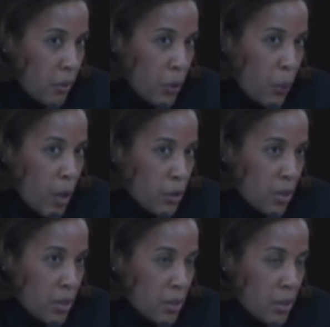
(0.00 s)
the
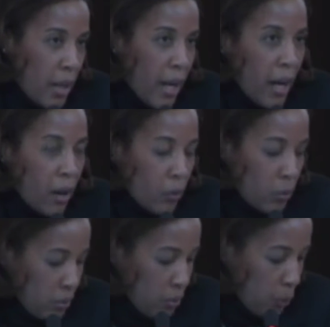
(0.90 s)
question is
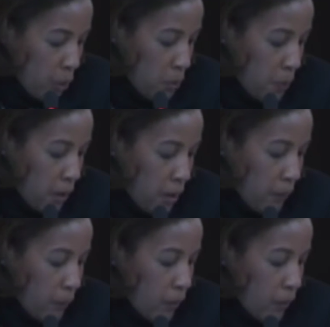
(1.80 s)
how we speak.